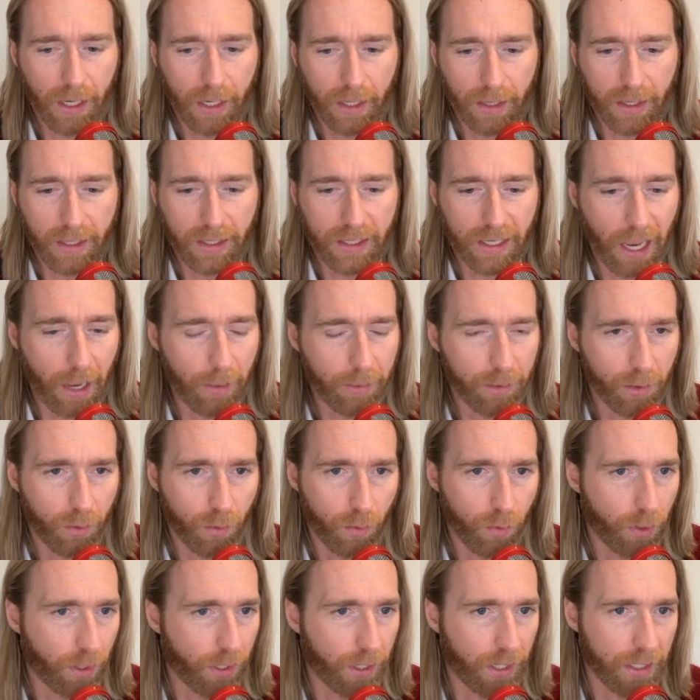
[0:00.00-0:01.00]
The Zaps will
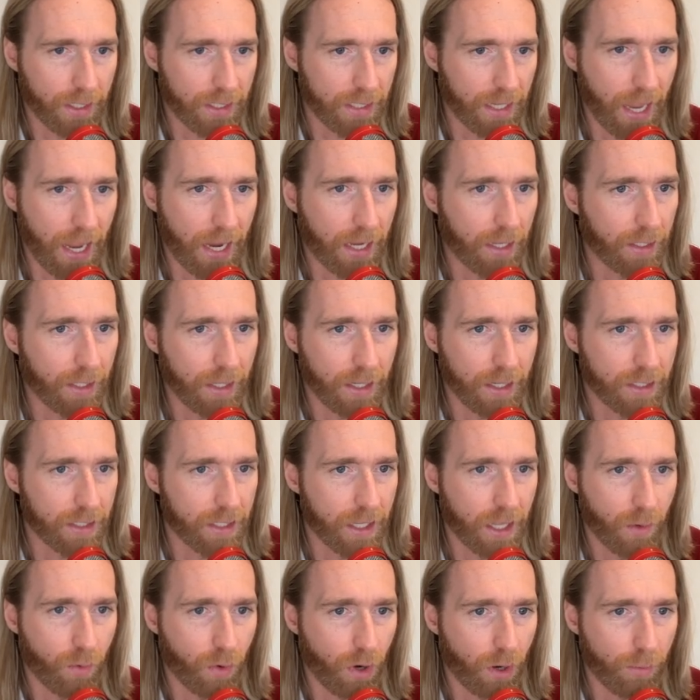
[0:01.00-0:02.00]
work exactly as
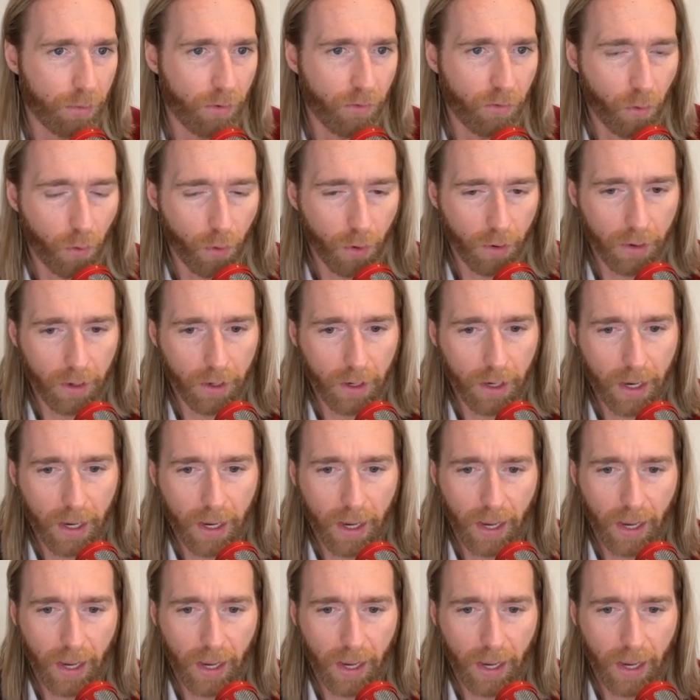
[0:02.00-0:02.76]
they were before.